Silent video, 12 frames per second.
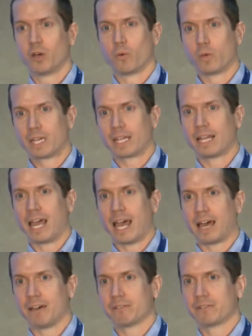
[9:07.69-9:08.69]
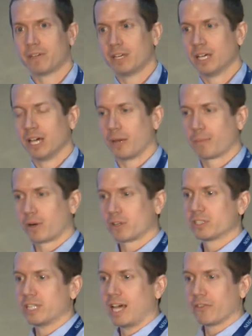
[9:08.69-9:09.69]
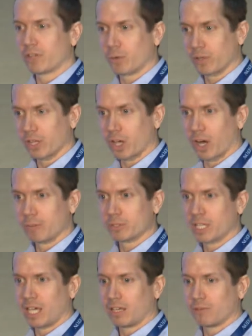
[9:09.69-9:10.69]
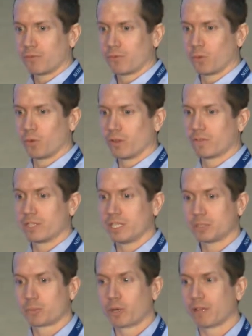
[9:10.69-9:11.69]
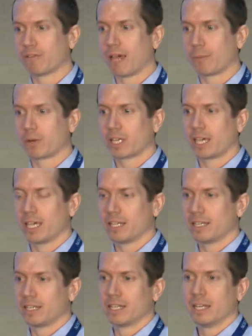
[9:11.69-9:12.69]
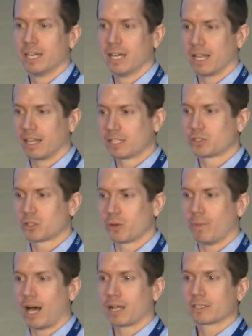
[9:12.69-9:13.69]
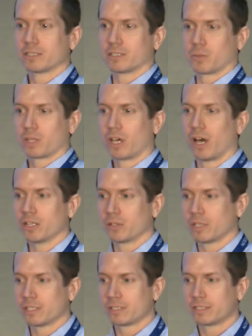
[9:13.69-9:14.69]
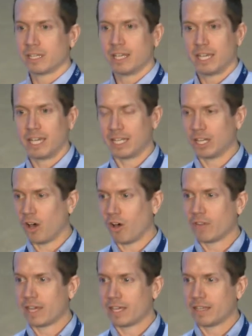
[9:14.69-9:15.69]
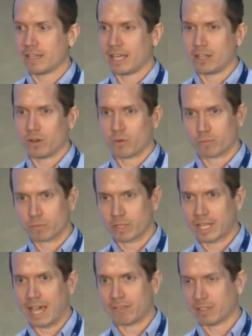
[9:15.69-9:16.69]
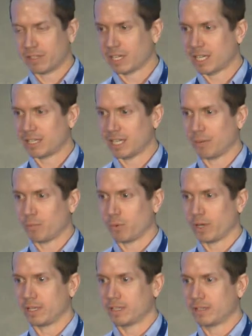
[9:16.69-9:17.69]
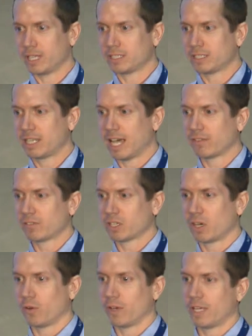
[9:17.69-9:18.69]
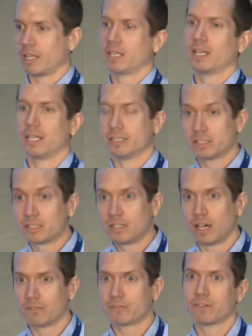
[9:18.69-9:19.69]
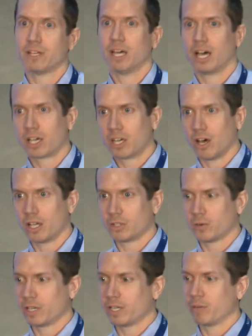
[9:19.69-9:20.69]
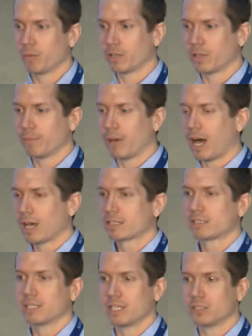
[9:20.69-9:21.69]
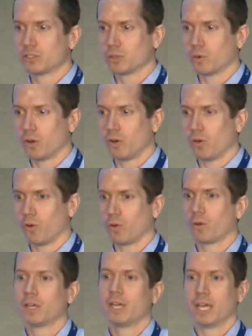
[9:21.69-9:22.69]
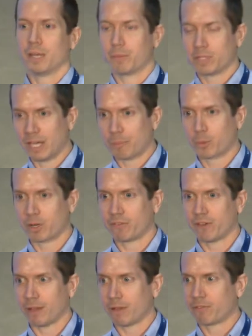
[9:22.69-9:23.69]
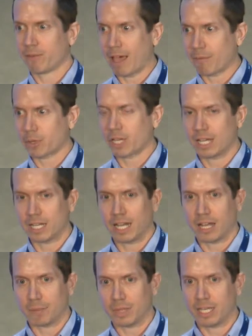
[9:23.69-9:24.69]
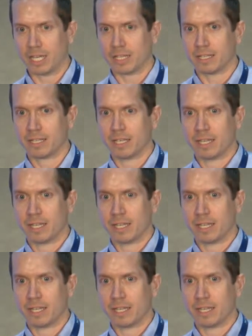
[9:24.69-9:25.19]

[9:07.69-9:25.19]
We can have a person out there with a garbage can full of these prefabricated electrical boxes with conduits, and they don't really have to think at that point. They just have to go in and stuff a conduit with a box into a hole and put that prefabricated element in.